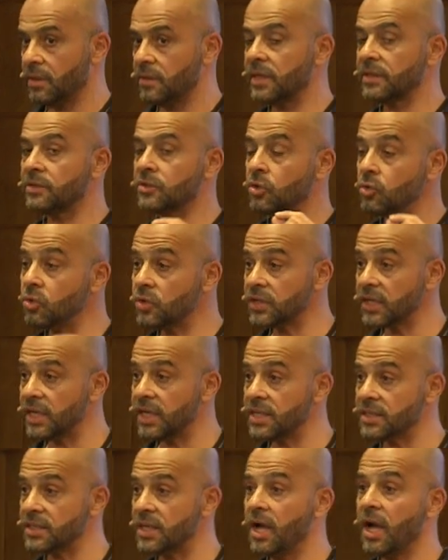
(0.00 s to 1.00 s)
The truth
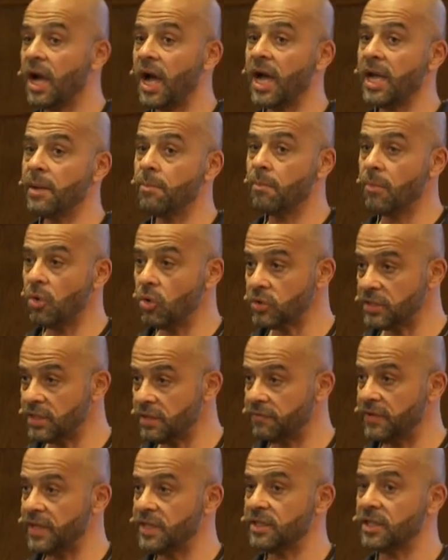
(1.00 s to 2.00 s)
is, I am
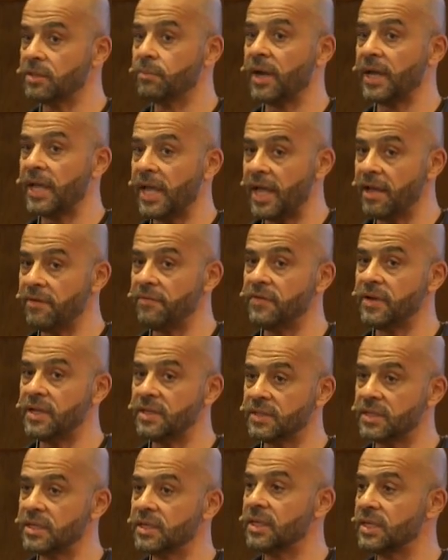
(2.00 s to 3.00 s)
motivated by every
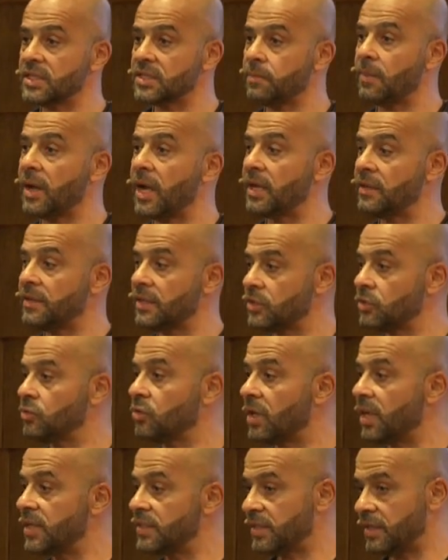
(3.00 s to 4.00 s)
single smile that you
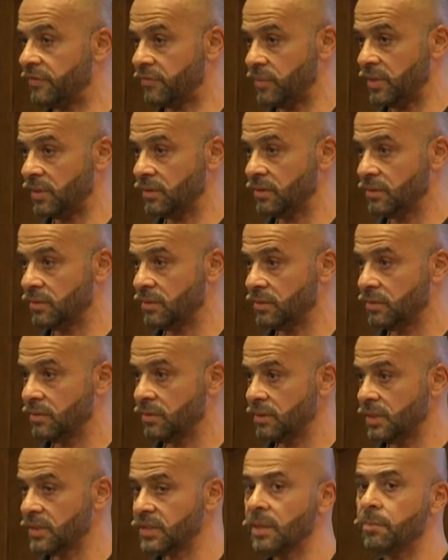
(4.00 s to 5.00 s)
guys give me.
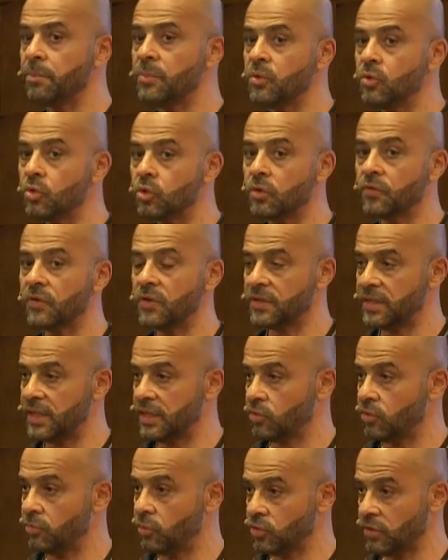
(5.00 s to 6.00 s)
It's a beautiful thing
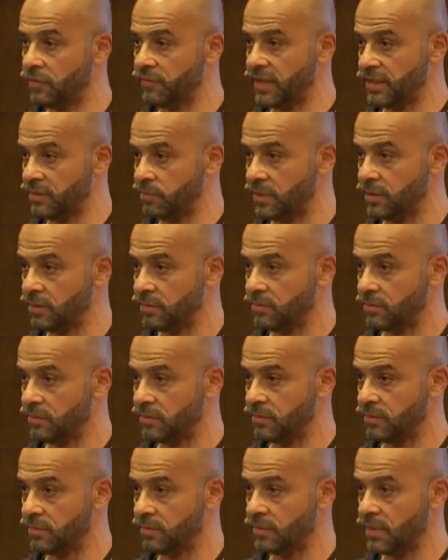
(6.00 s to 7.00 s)
to motivate me.
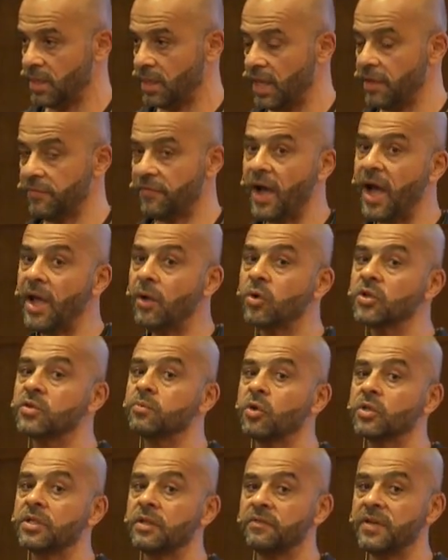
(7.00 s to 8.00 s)
If I was
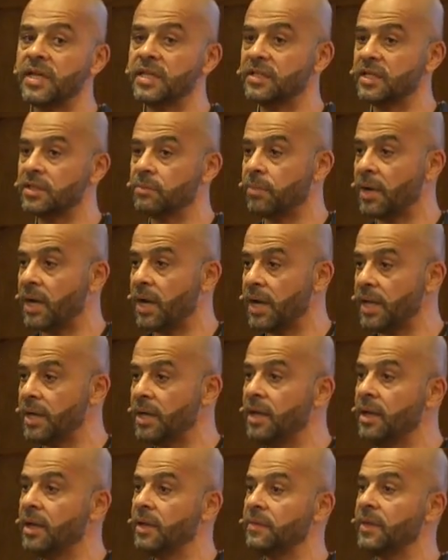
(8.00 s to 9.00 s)
motivated by
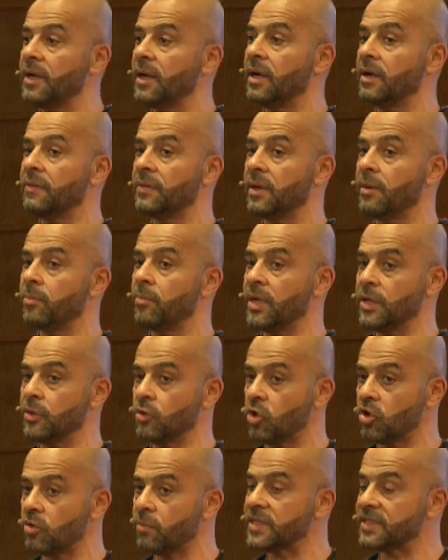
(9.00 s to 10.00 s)
the
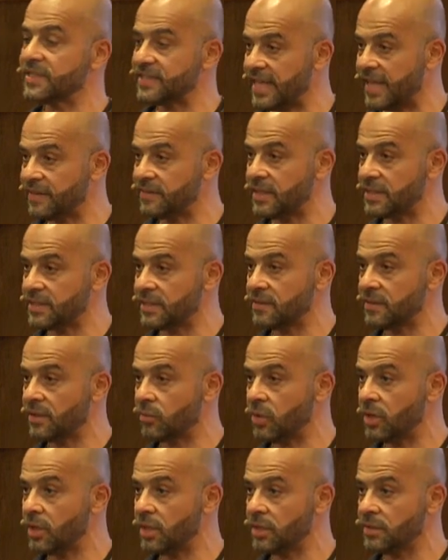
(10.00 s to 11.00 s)
enormous sadness in the
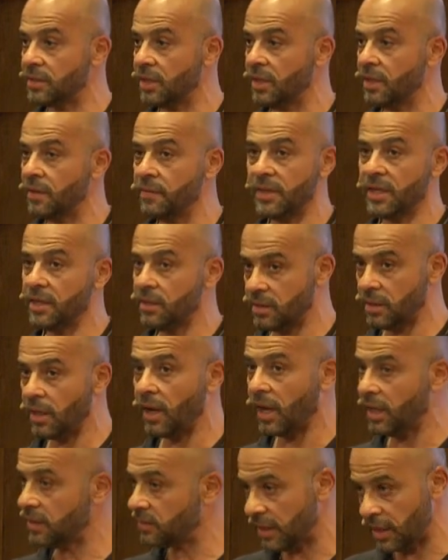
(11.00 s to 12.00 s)
world, then
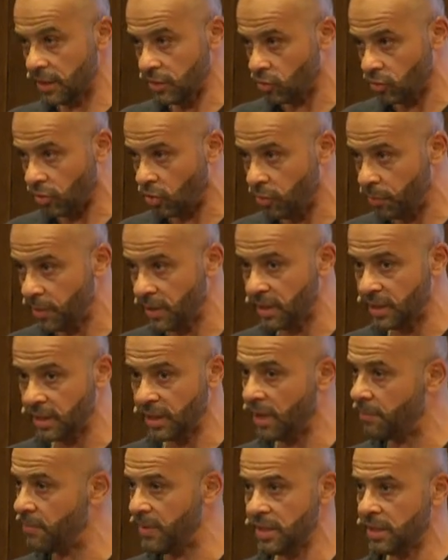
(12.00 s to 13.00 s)
I'll tell you openly,
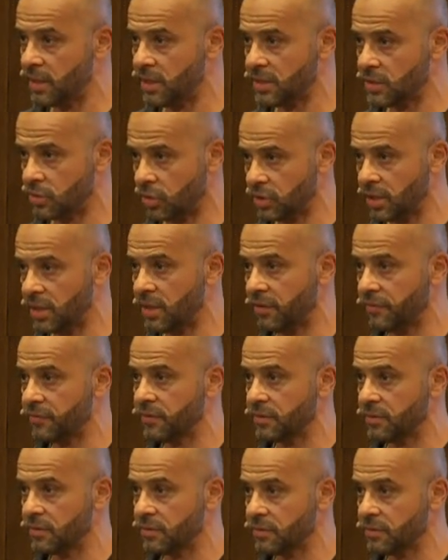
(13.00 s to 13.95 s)
1 billion is not enough.